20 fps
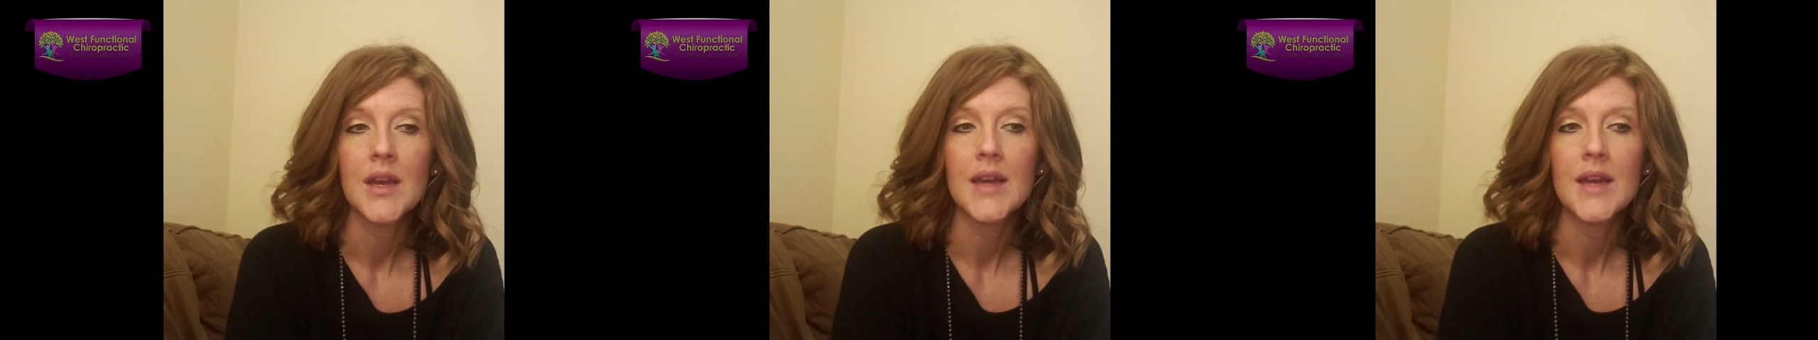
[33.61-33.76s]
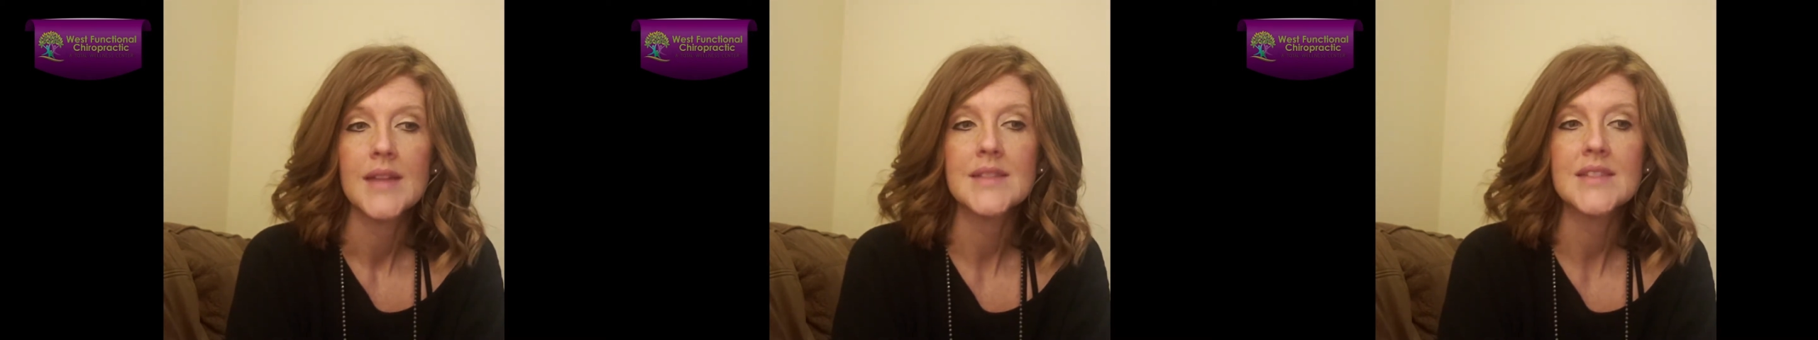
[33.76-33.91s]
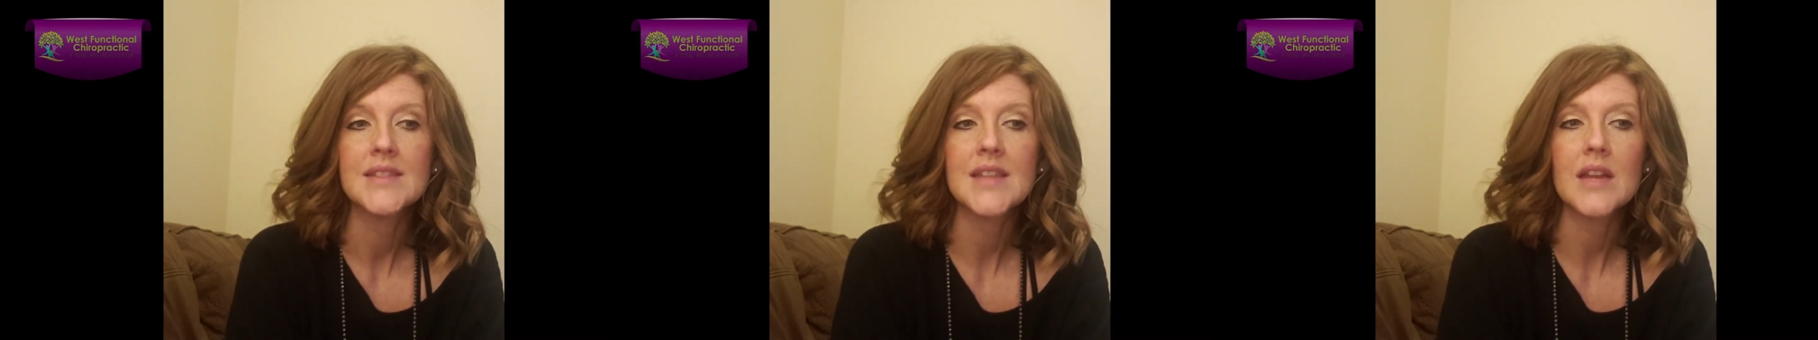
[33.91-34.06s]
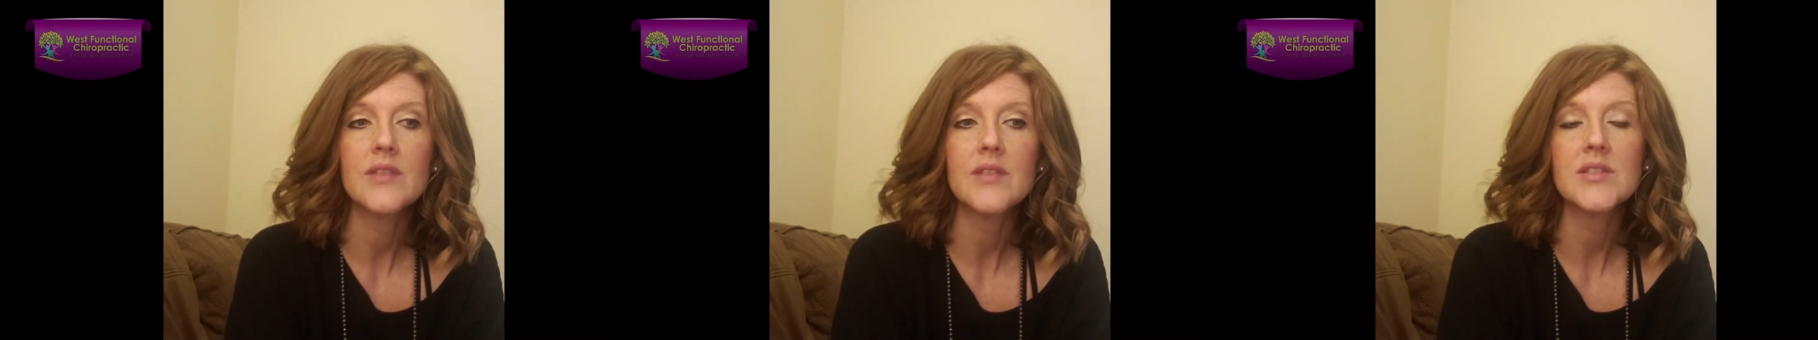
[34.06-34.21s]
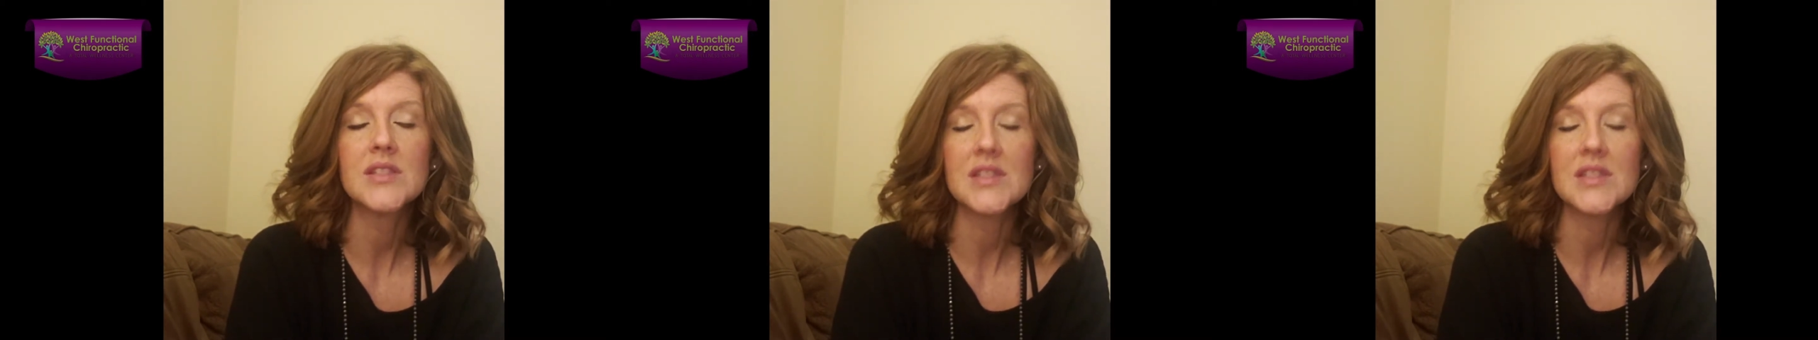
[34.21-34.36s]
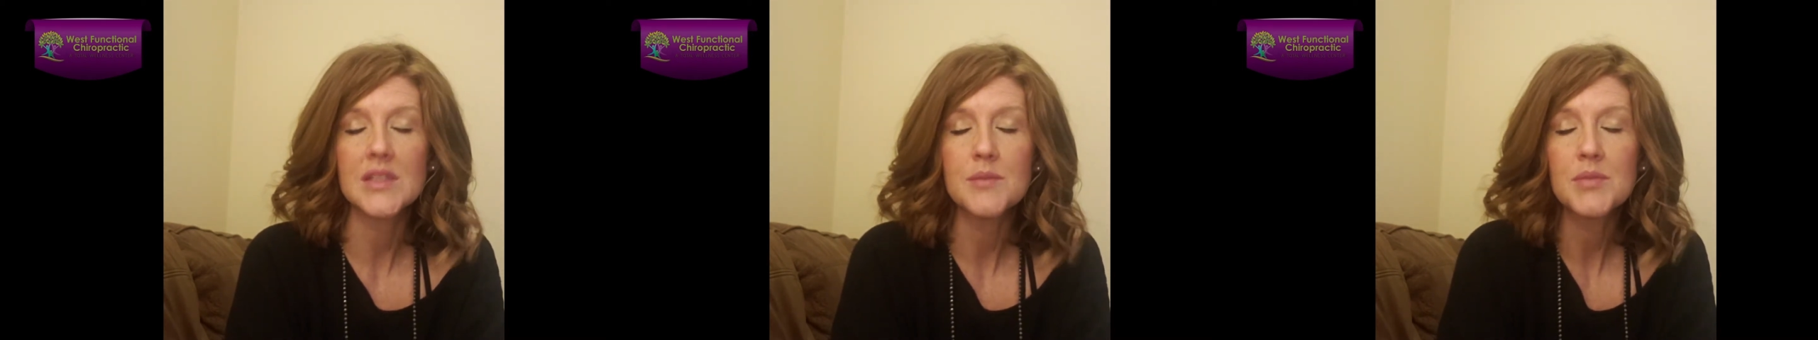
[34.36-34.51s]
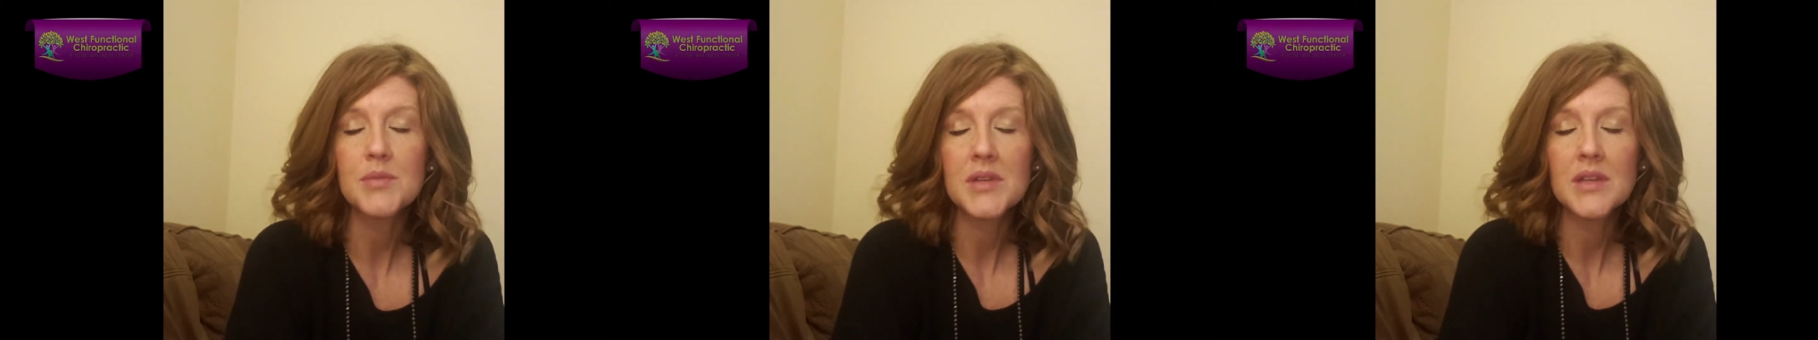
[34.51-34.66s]
Instead of
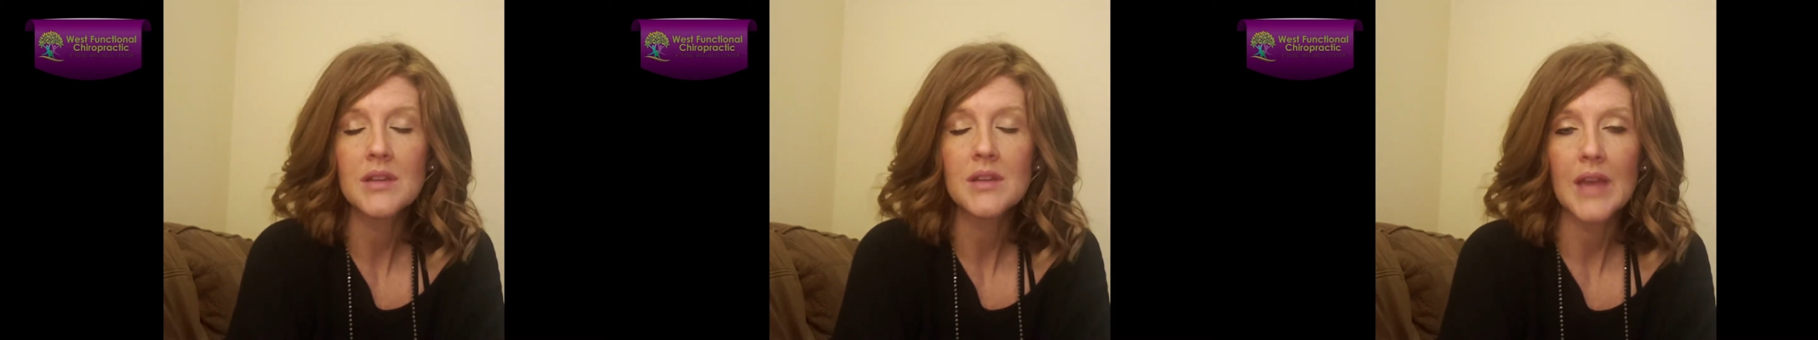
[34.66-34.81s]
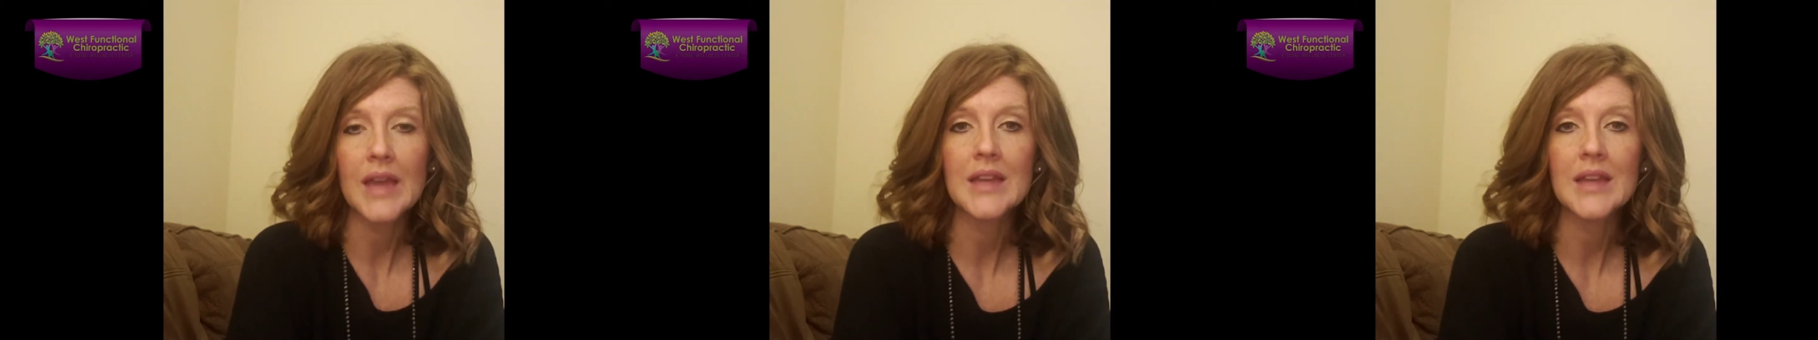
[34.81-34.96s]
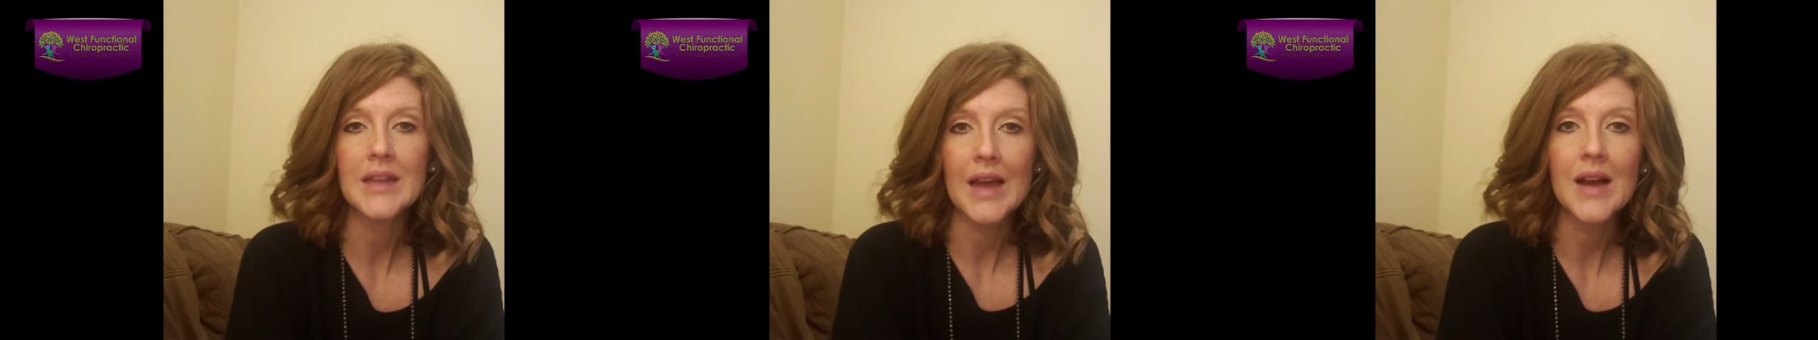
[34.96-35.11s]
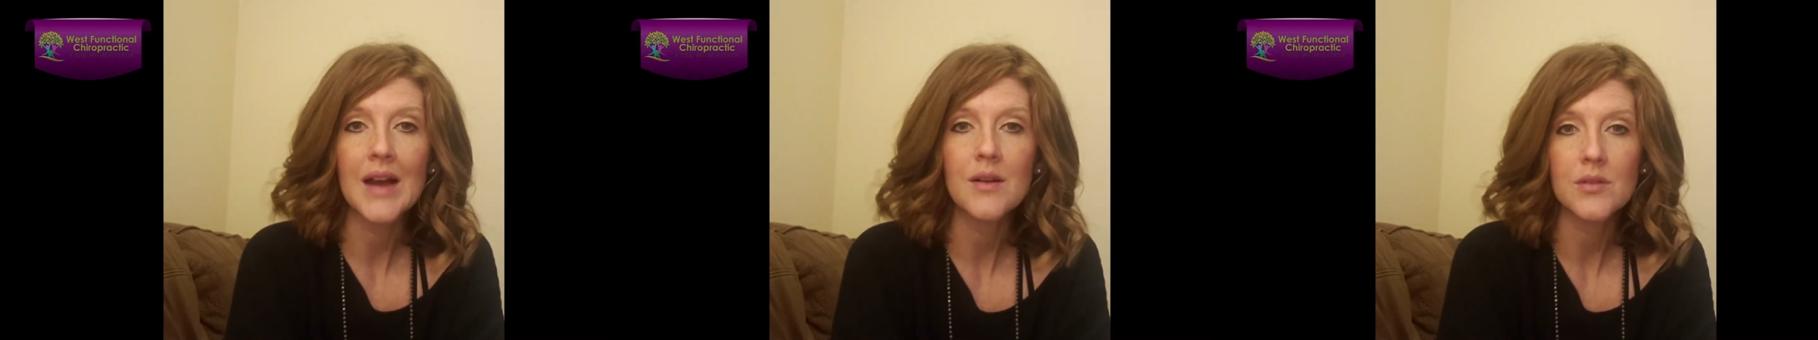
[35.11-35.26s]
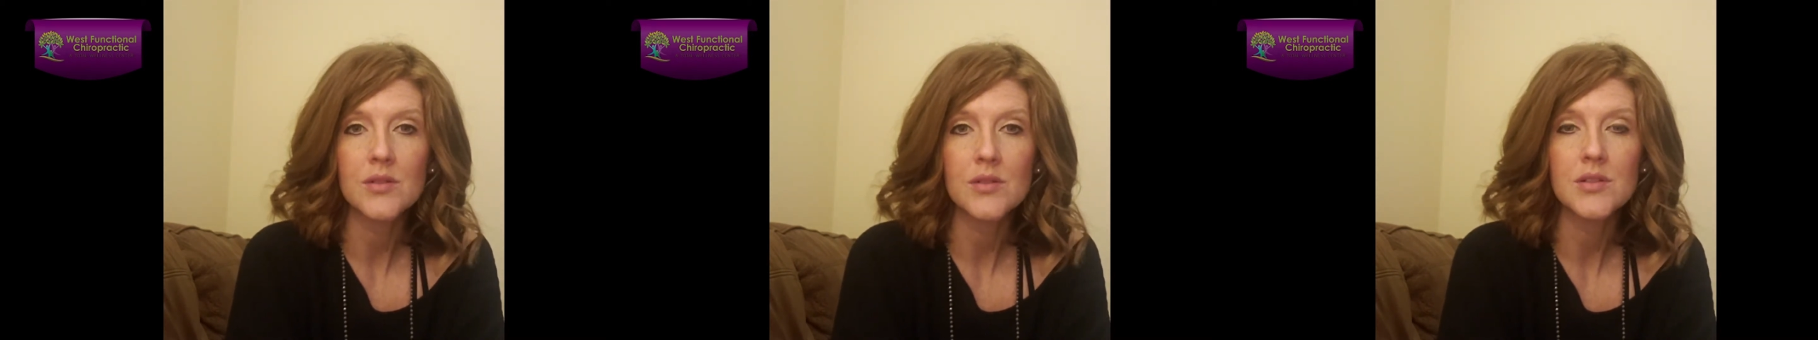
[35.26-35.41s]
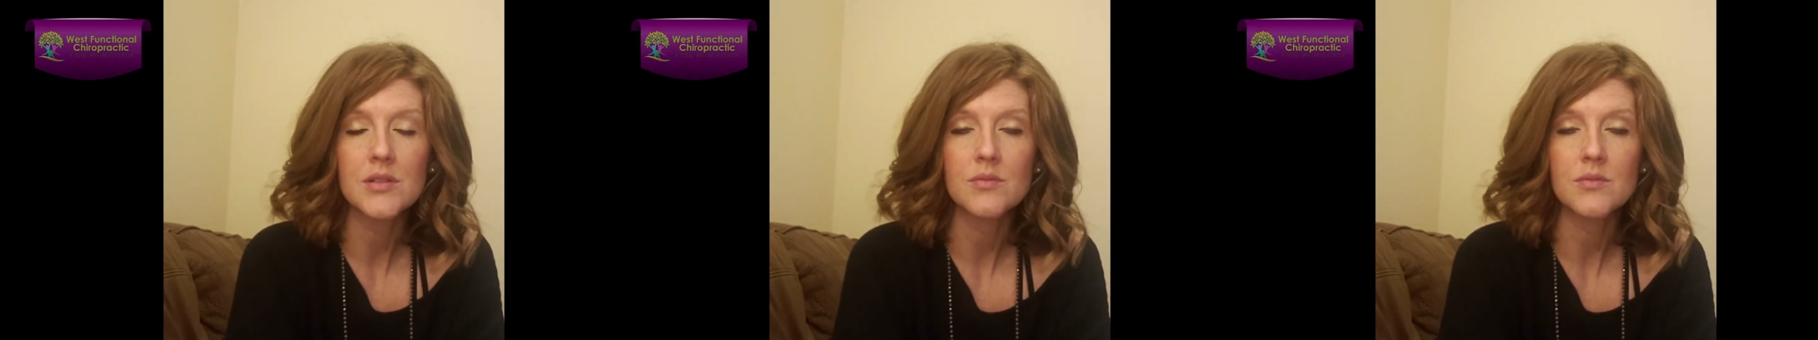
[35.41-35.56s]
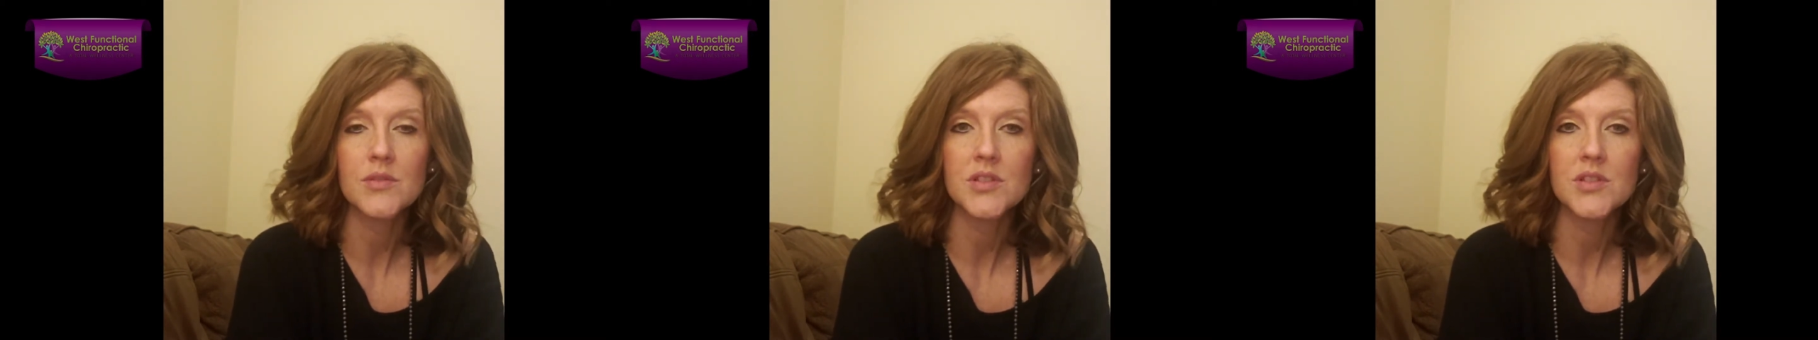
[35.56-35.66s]
sleeping 8 hours,